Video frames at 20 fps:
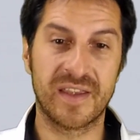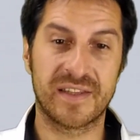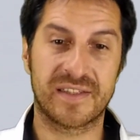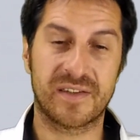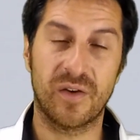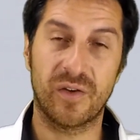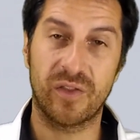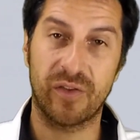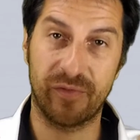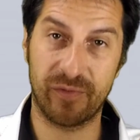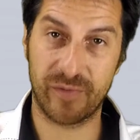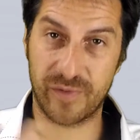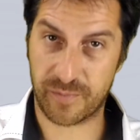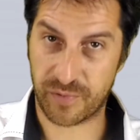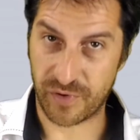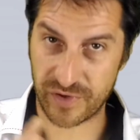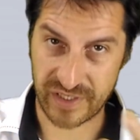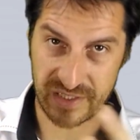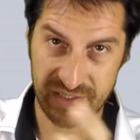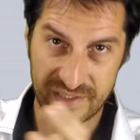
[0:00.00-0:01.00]
So
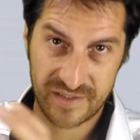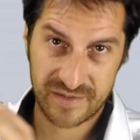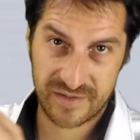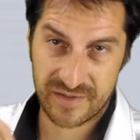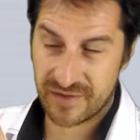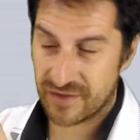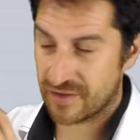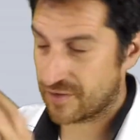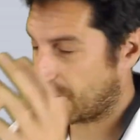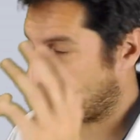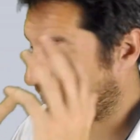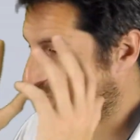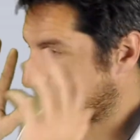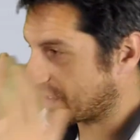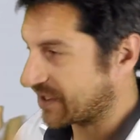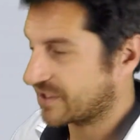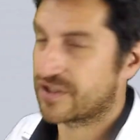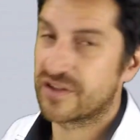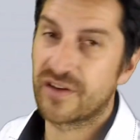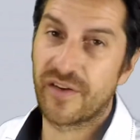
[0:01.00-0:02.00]
the
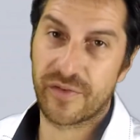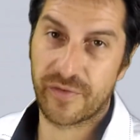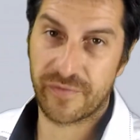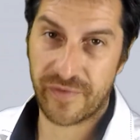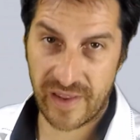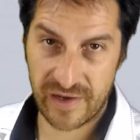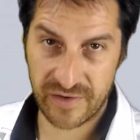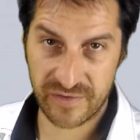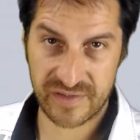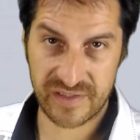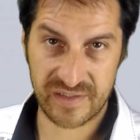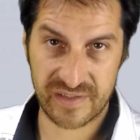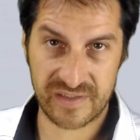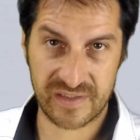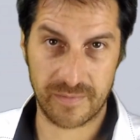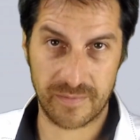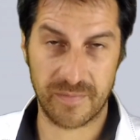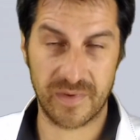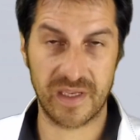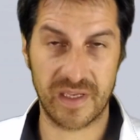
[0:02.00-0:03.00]
projection of your value
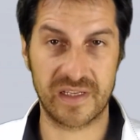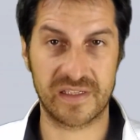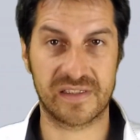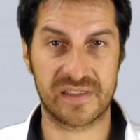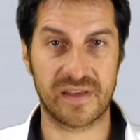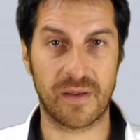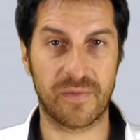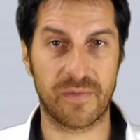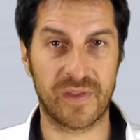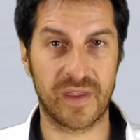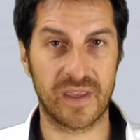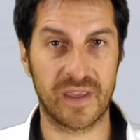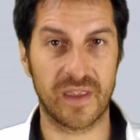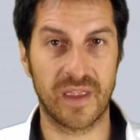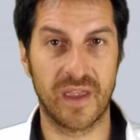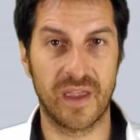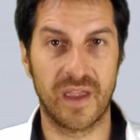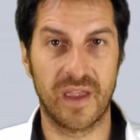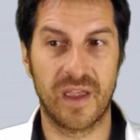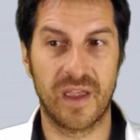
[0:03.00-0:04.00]
system is something